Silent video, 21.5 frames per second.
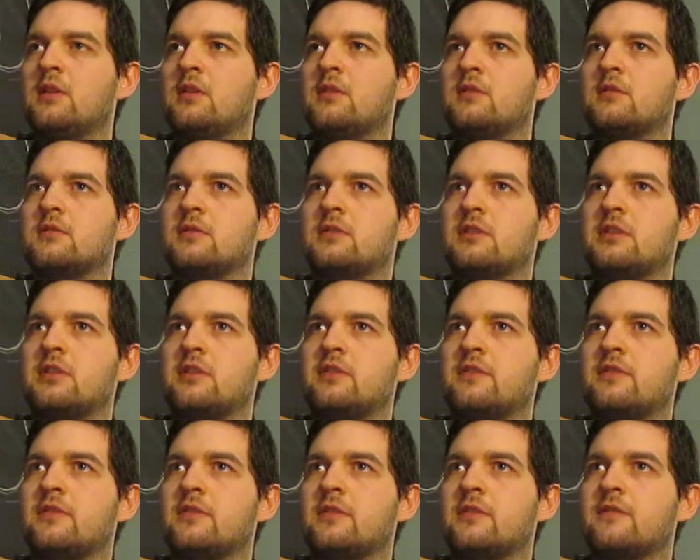I'll see
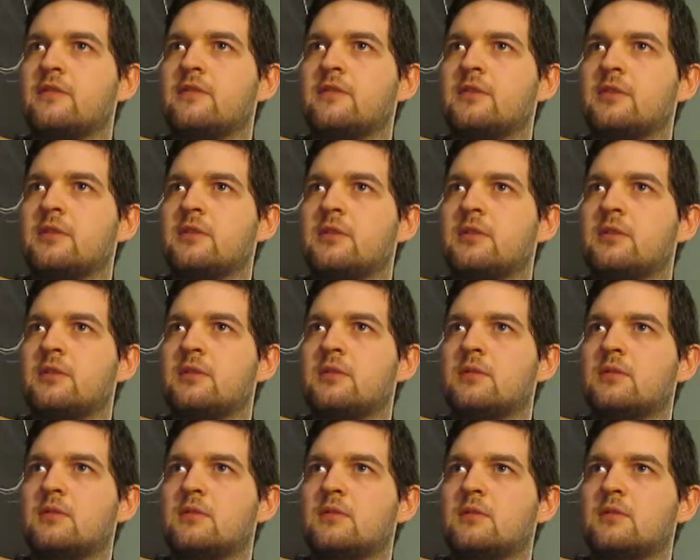if I've
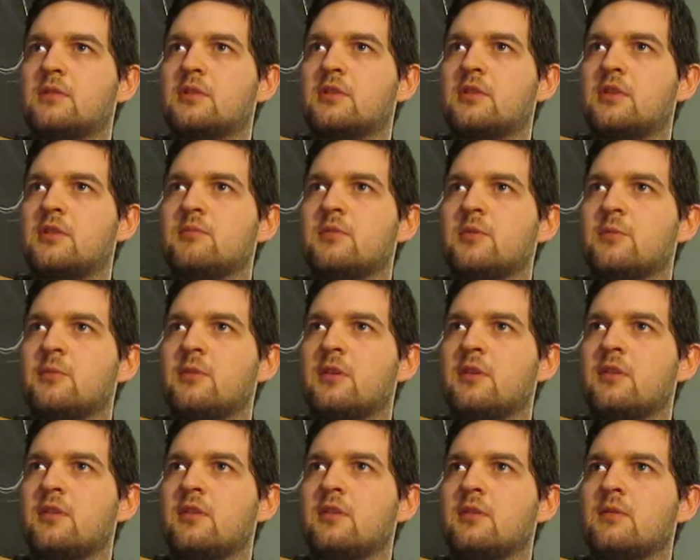come up with
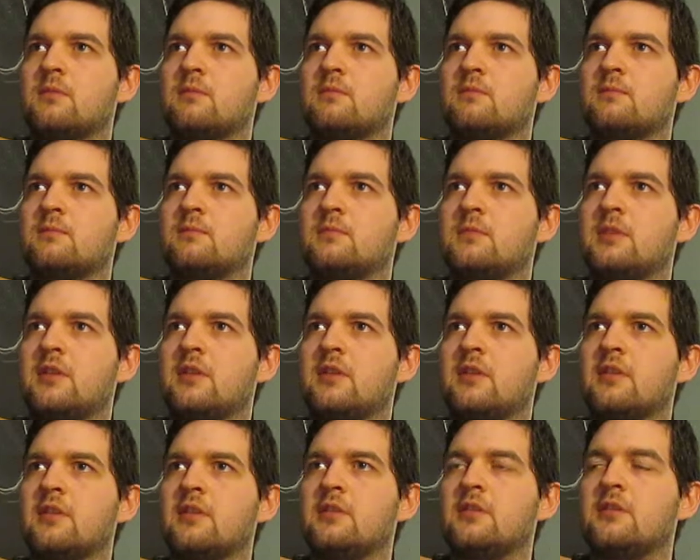anything
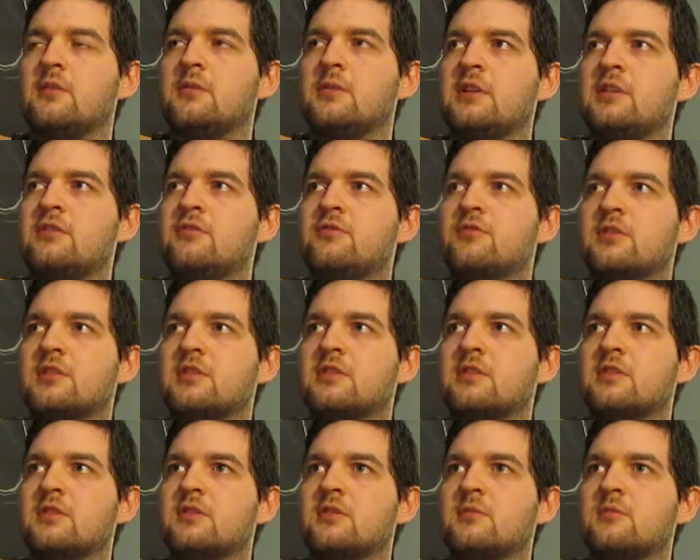new and
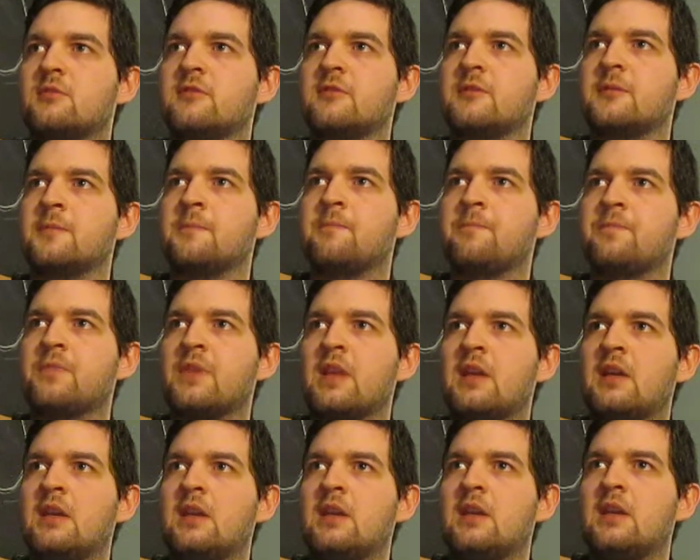interesting tomorrow.
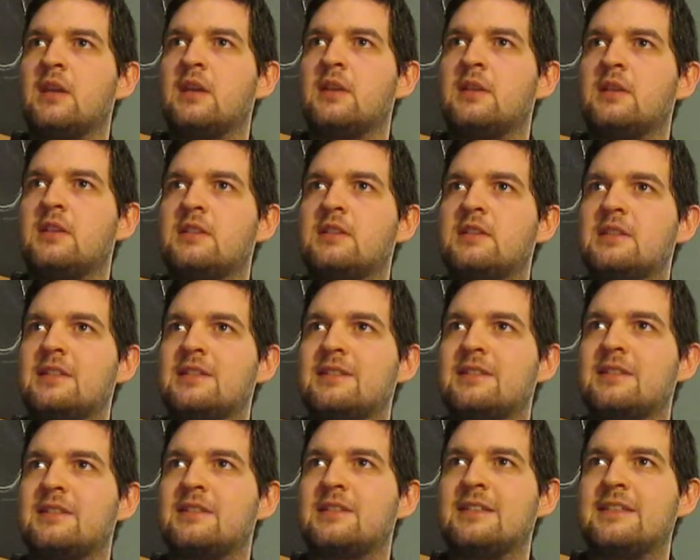This is
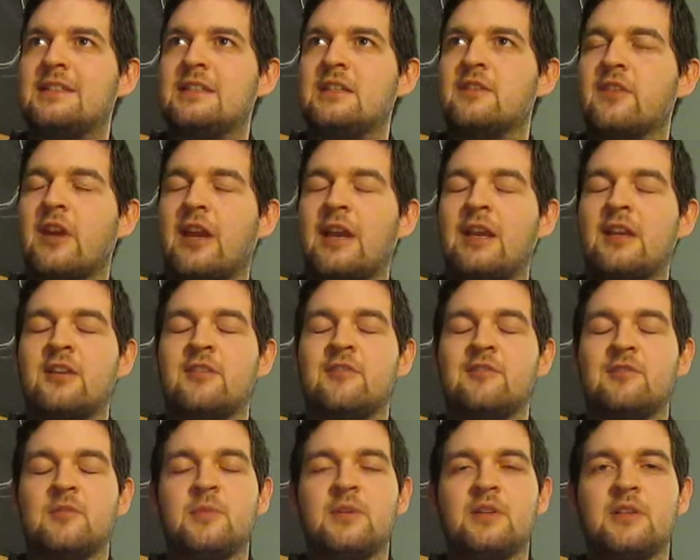the city of
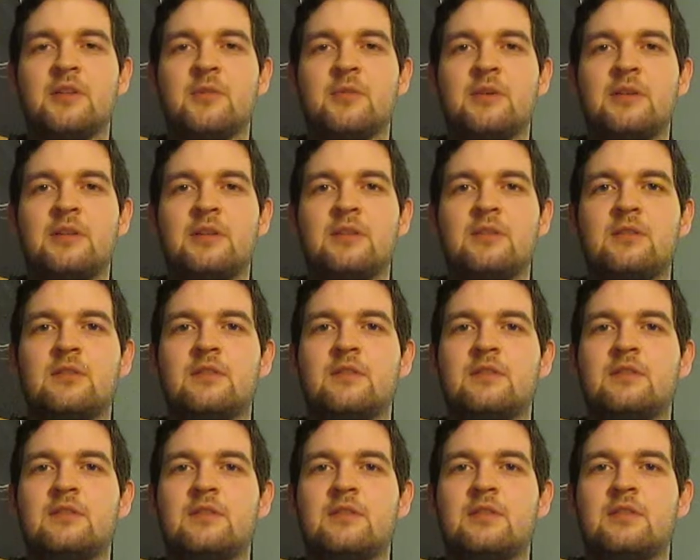Ankara, by the way.
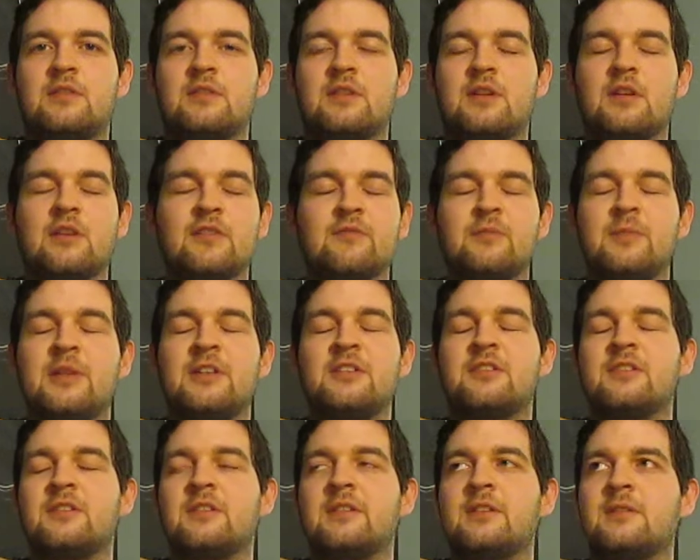I haven't
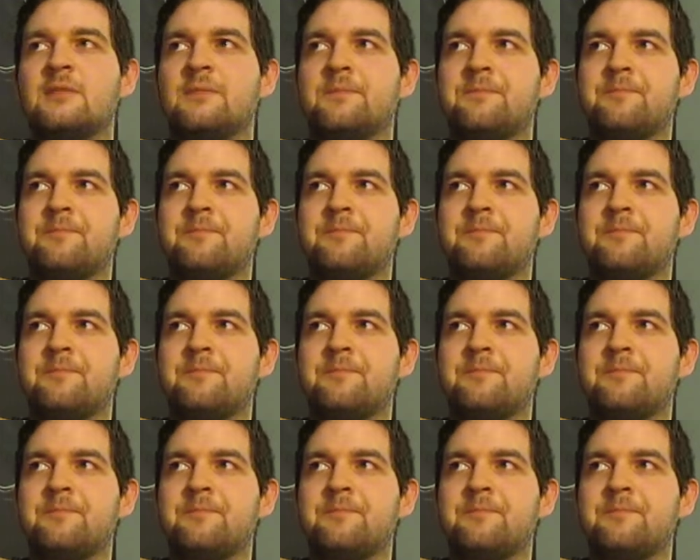mentioned that.